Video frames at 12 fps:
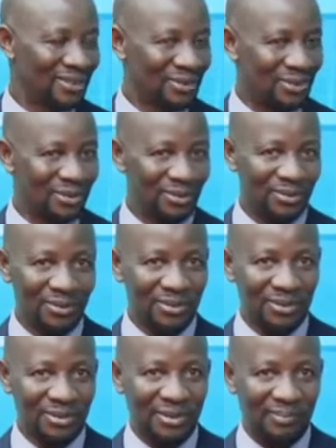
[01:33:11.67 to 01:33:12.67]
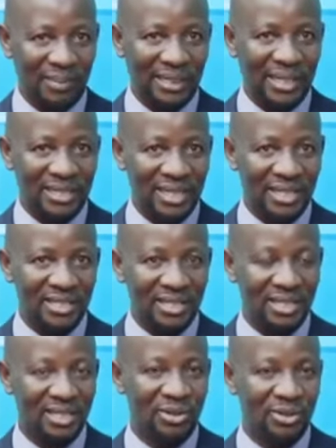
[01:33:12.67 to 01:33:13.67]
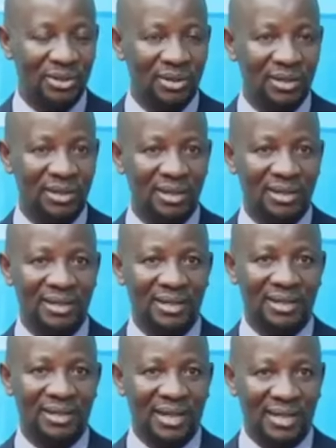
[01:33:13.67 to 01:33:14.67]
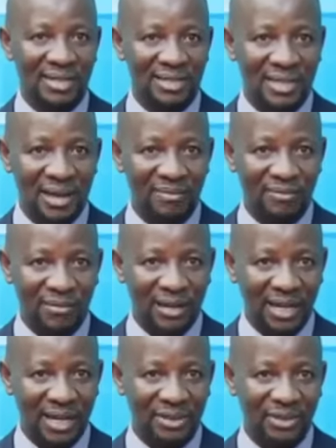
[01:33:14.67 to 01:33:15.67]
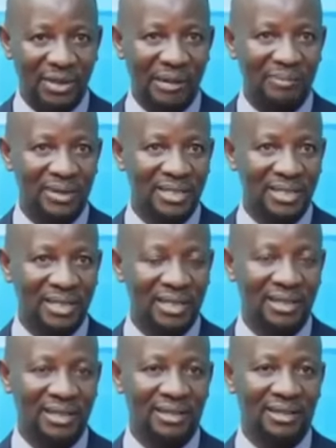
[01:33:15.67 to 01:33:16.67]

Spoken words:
So the party as an institution has some financial capacity